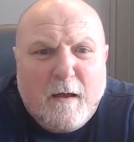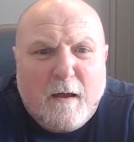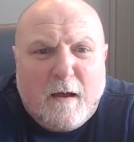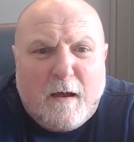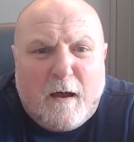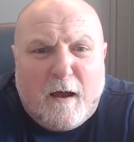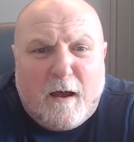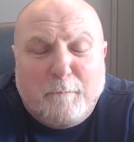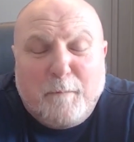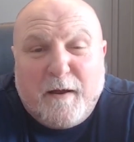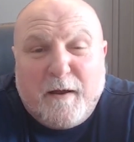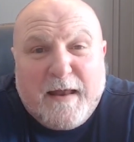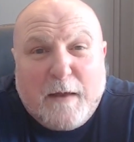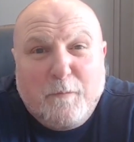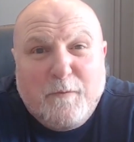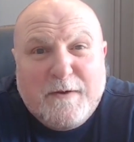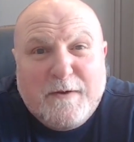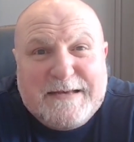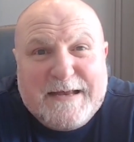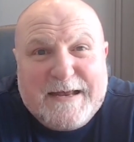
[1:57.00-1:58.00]
But
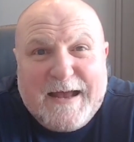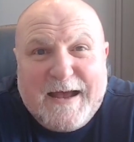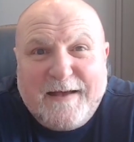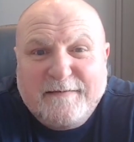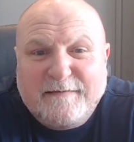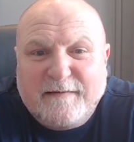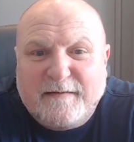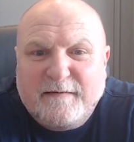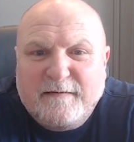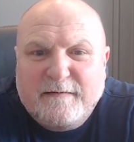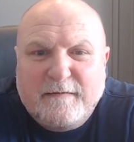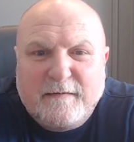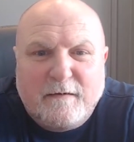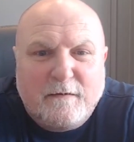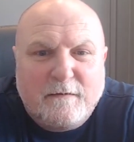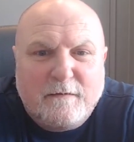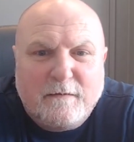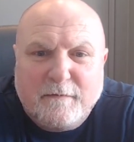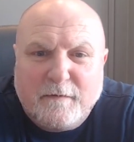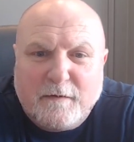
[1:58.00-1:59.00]
Edwin Diaz is
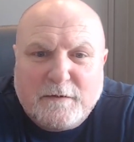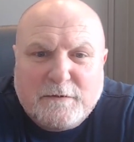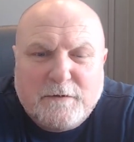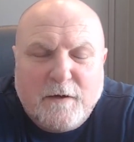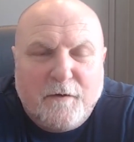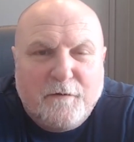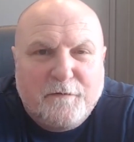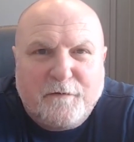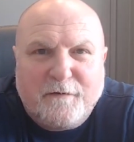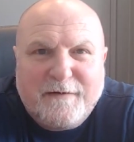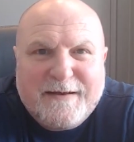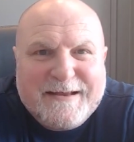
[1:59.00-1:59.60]
still the closer.